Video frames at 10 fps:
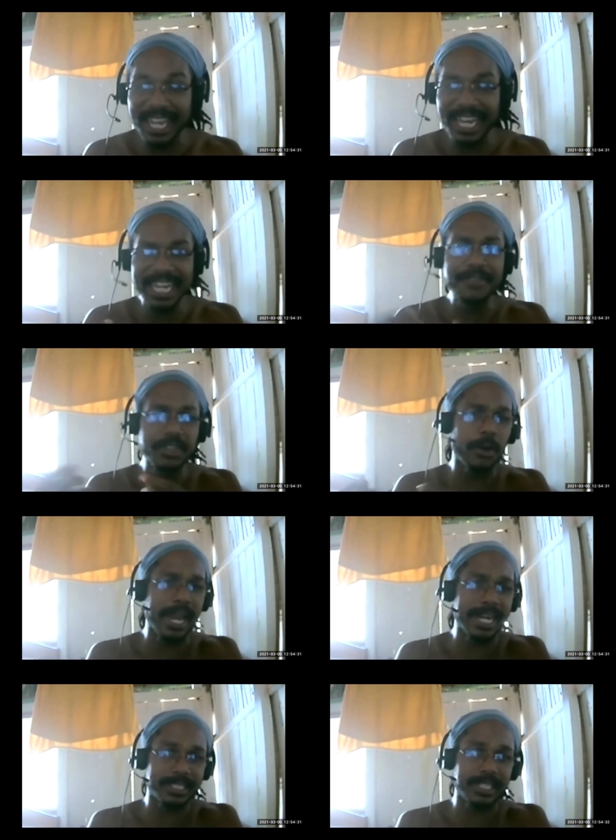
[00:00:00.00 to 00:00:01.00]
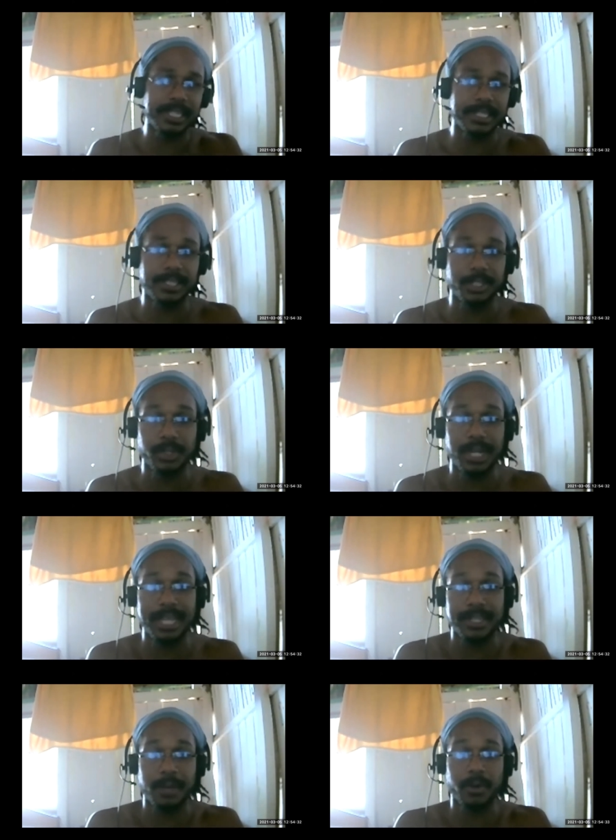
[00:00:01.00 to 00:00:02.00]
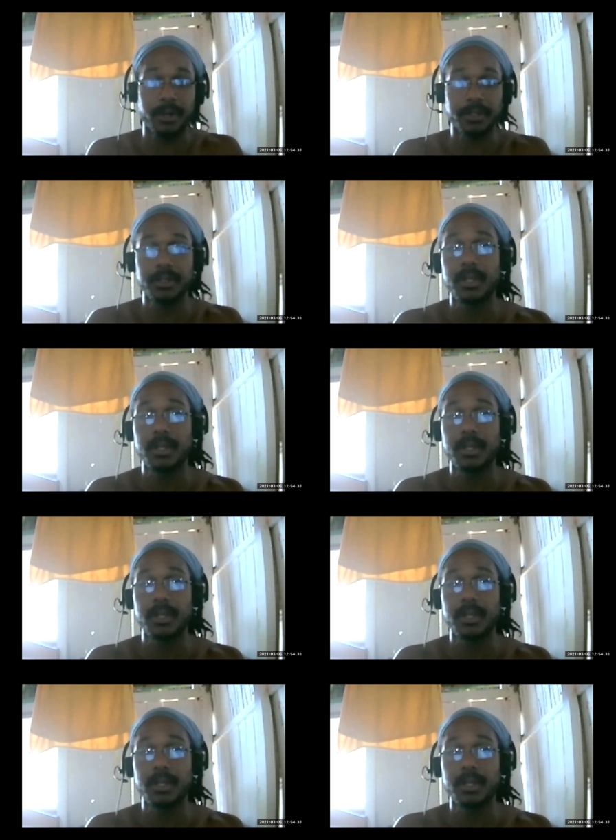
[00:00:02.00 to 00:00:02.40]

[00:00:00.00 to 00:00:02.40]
Okay. Even though, and it's in a decentralized network.